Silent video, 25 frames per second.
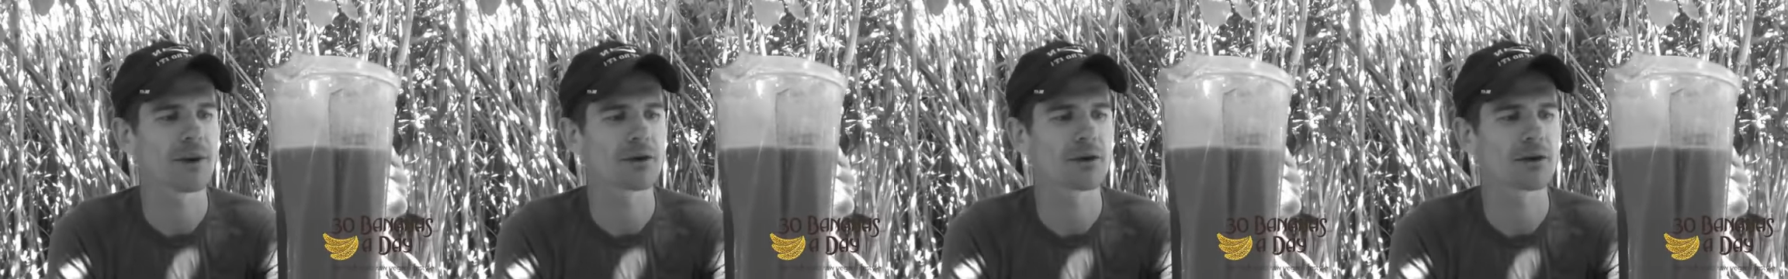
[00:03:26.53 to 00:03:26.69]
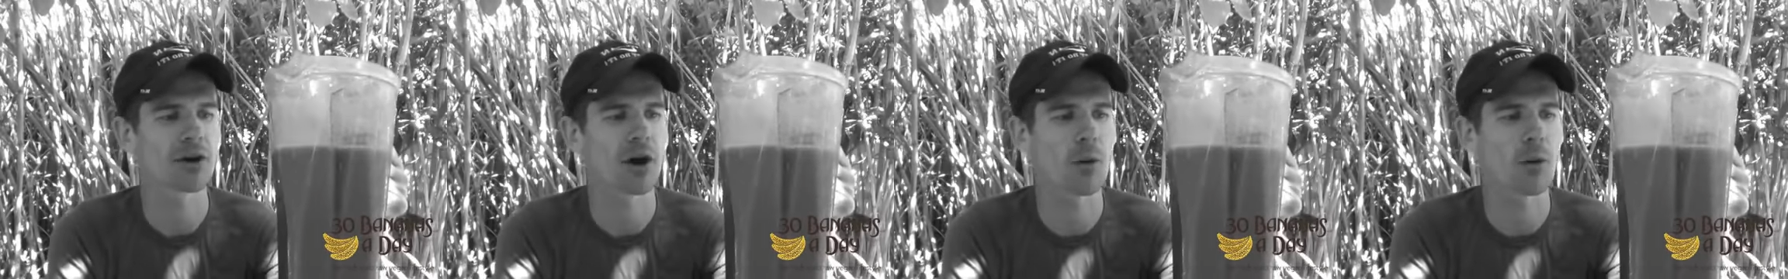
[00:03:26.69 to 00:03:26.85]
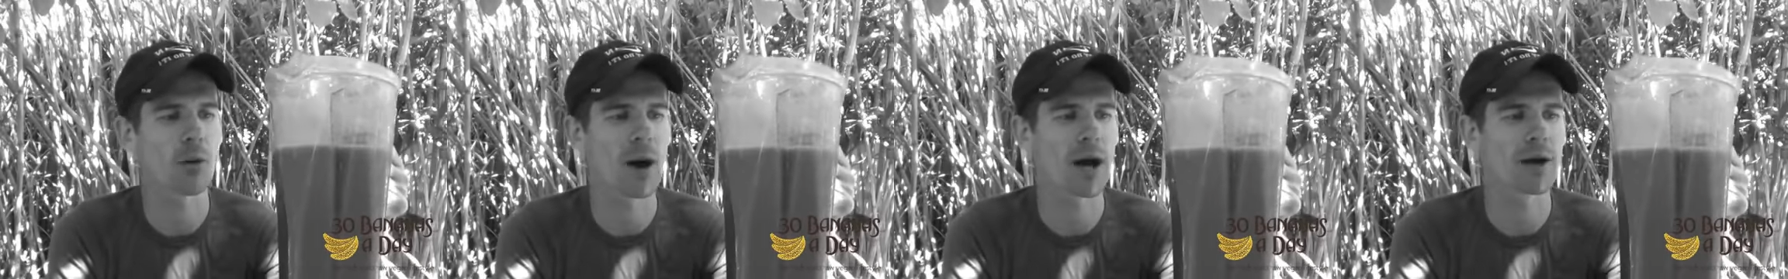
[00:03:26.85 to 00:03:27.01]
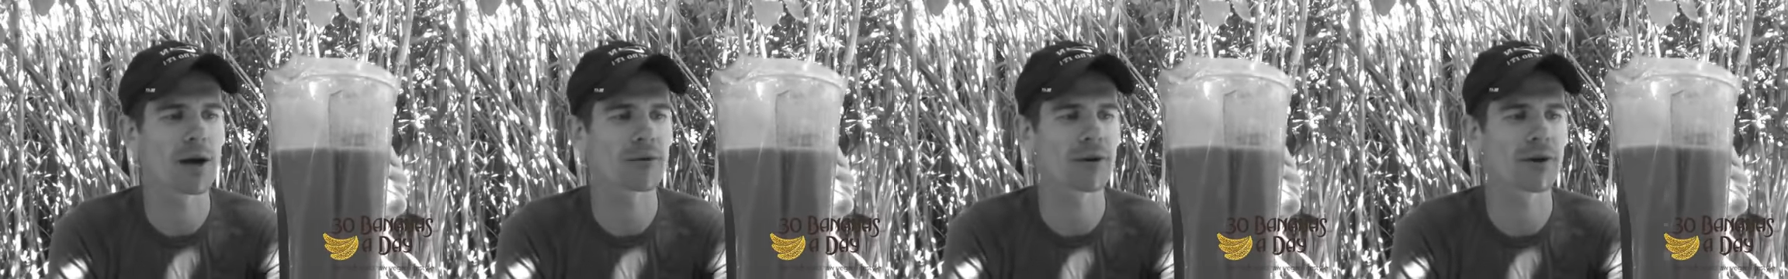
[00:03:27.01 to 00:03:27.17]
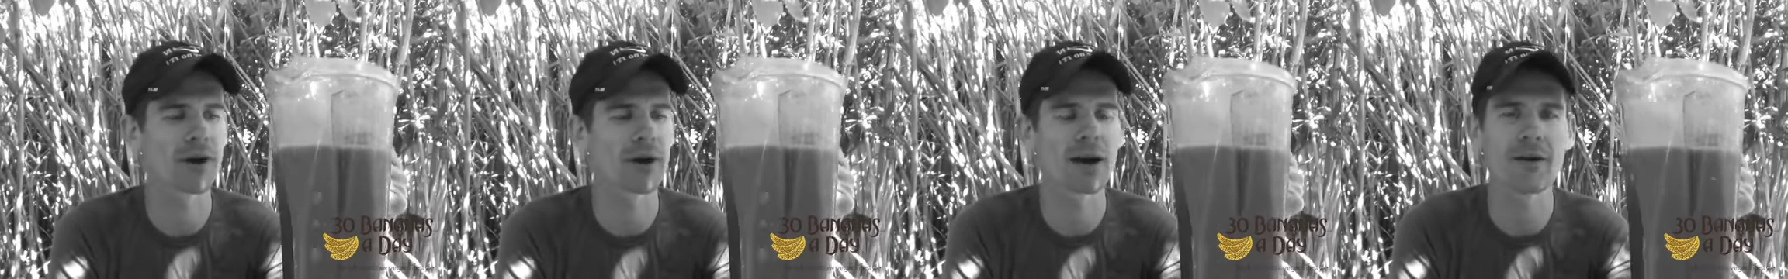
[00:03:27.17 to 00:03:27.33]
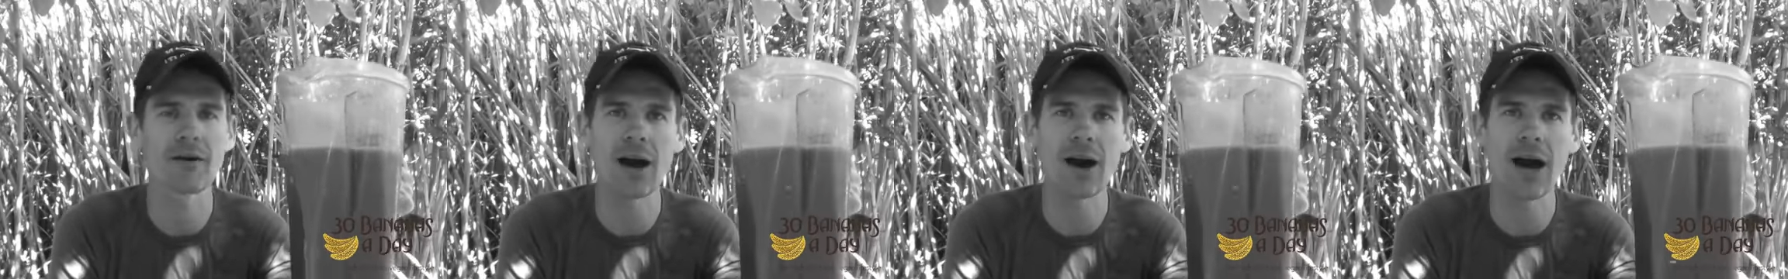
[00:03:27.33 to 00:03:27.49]
so I'll wait for
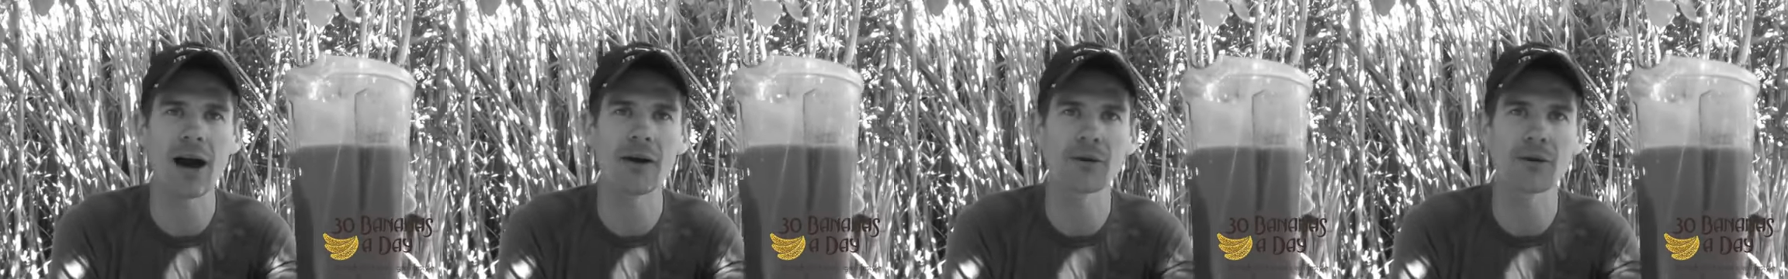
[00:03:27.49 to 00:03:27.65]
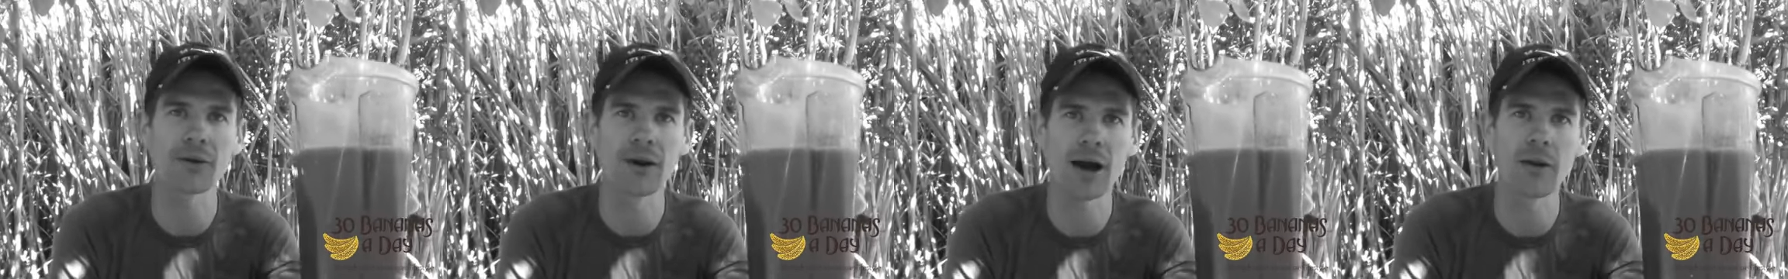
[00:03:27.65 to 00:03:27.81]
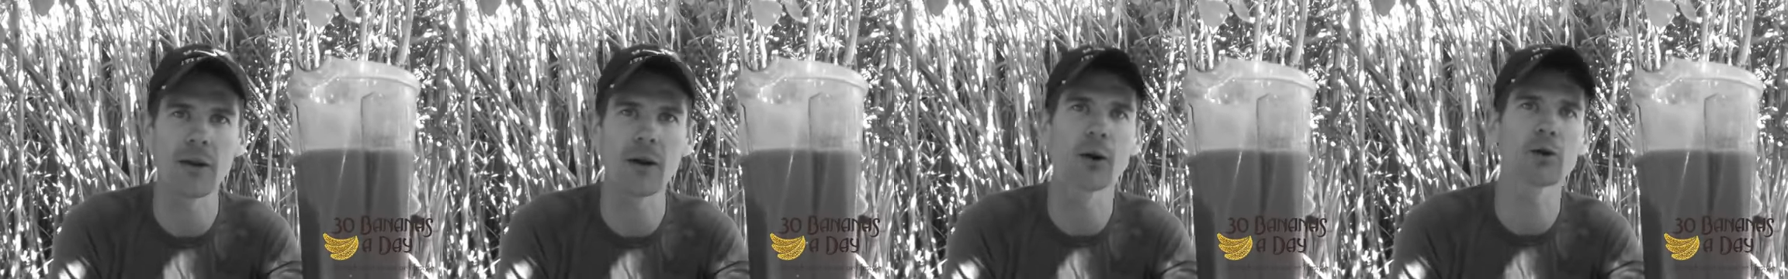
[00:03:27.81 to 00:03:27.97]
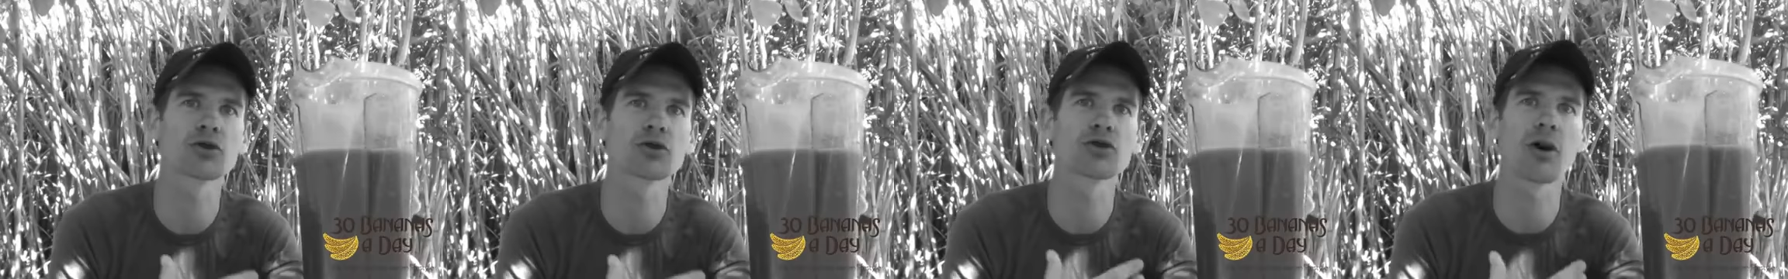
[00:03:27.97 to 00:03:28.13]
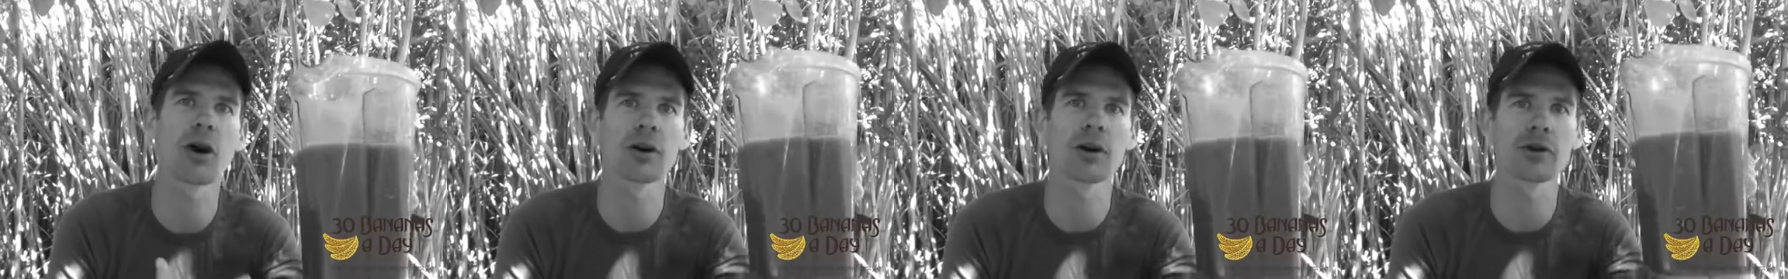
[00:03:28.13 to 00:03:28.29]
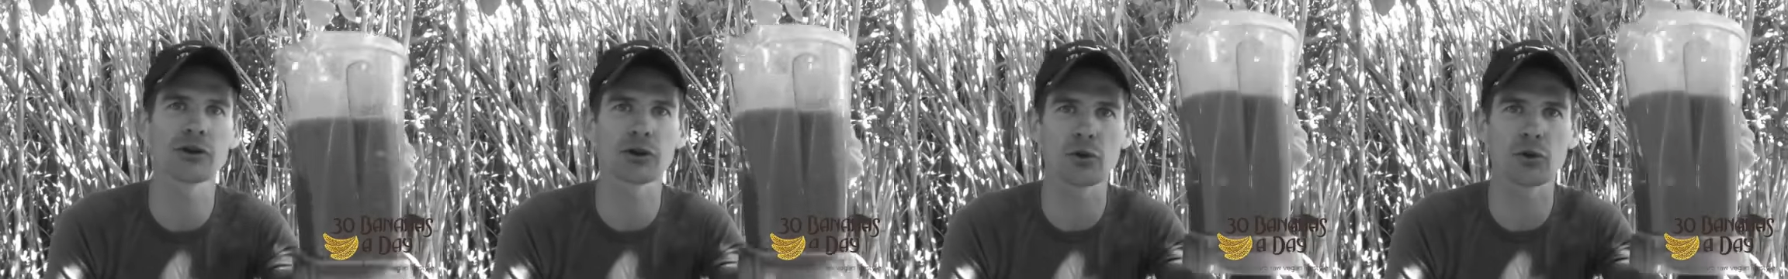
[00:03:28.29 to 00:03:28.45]
another half an hour, and then I'll
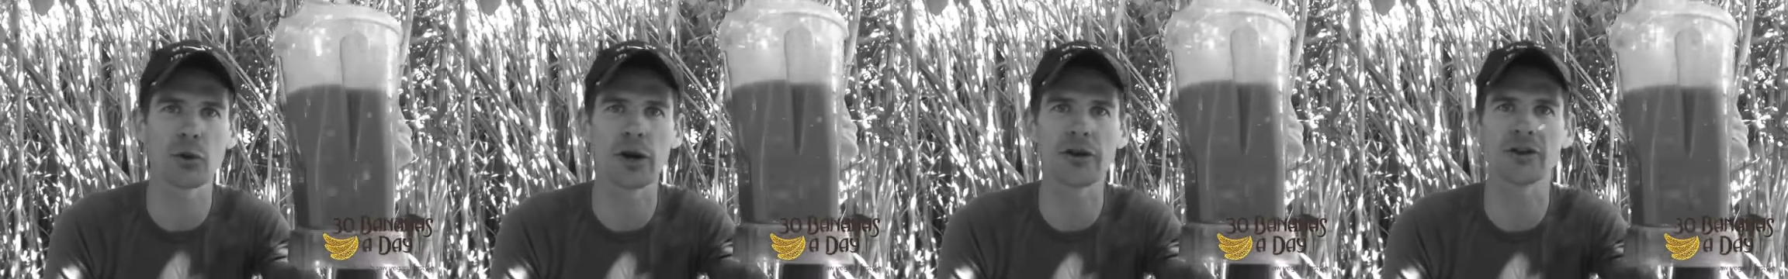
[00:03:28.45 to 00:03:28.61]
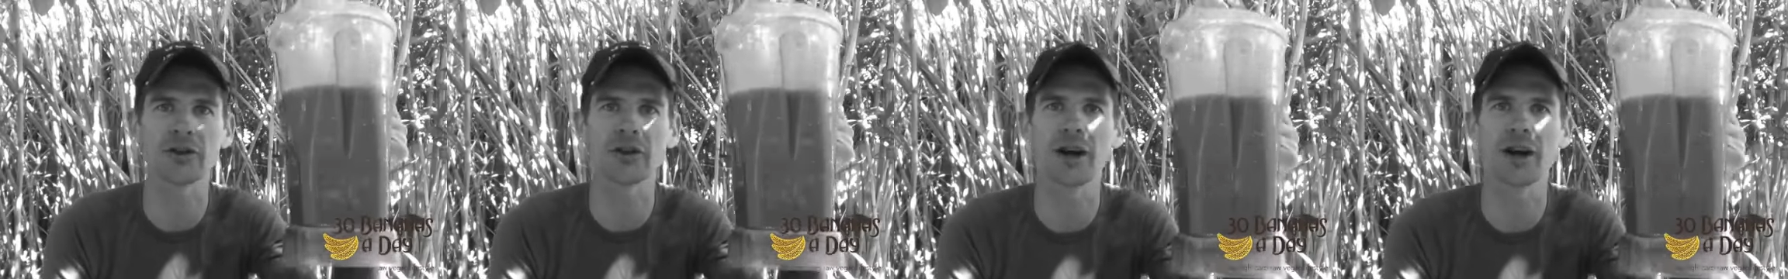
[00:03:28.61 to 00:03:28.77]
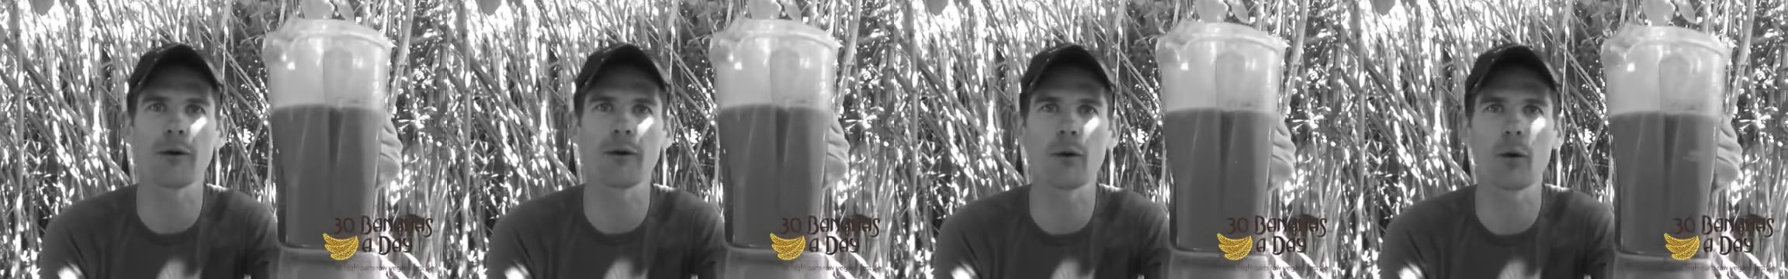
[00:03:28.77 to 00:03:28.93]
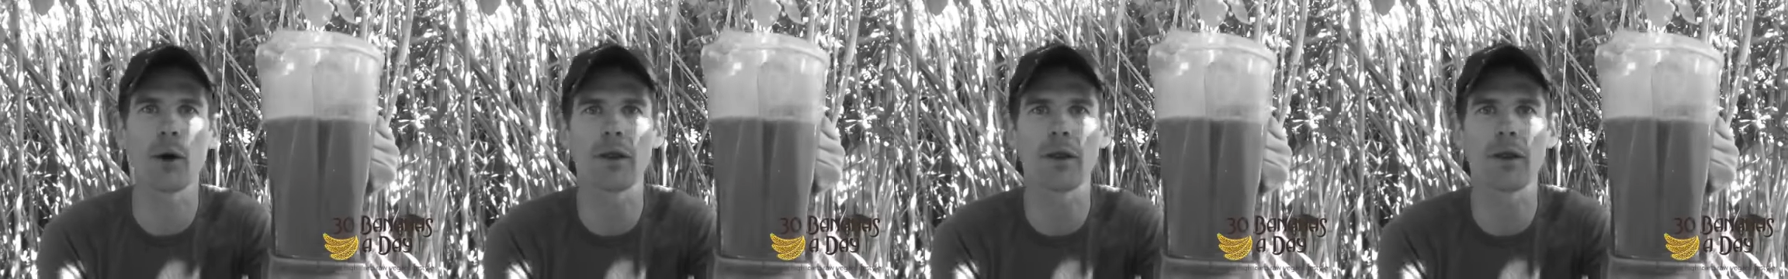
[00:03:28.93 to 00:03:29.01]
try and squeeze another